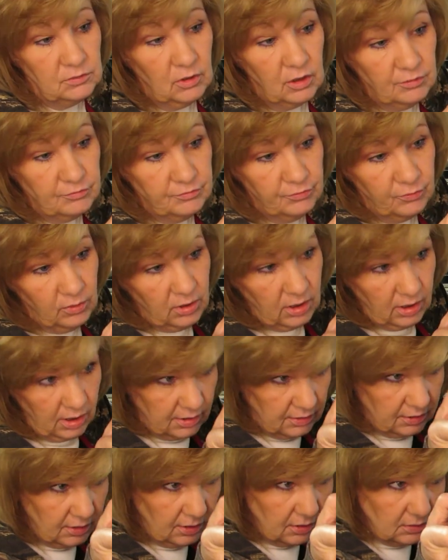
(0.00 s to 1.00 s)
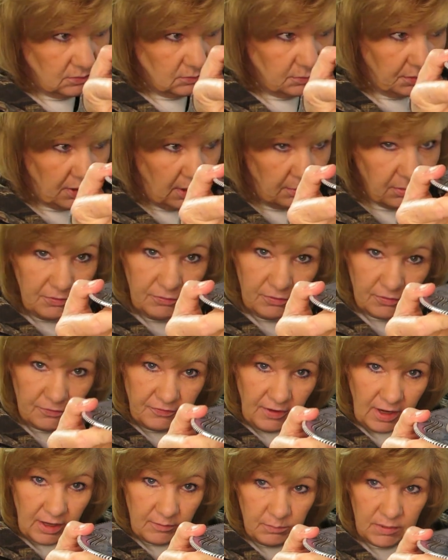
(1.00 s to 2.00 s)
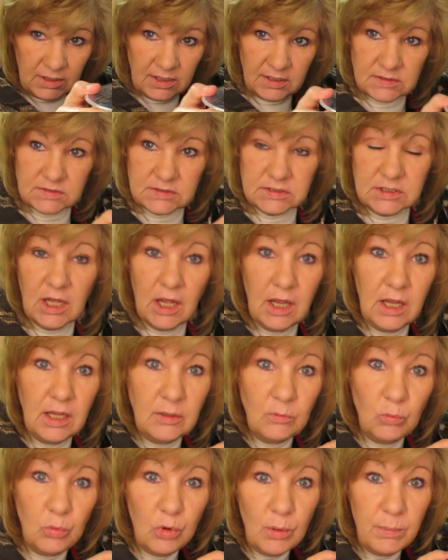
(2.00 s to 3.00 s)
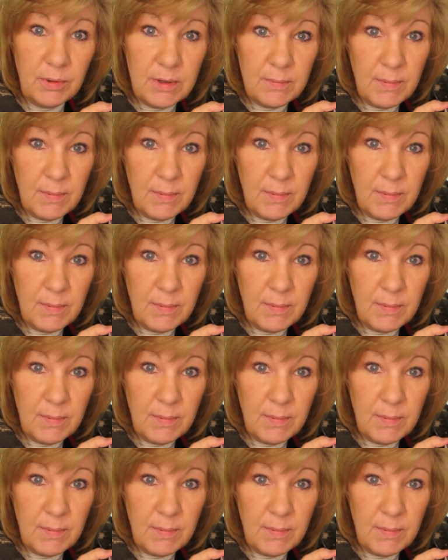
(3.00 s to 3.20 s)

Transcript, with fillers: on 400, probably for five minutes, and we'll be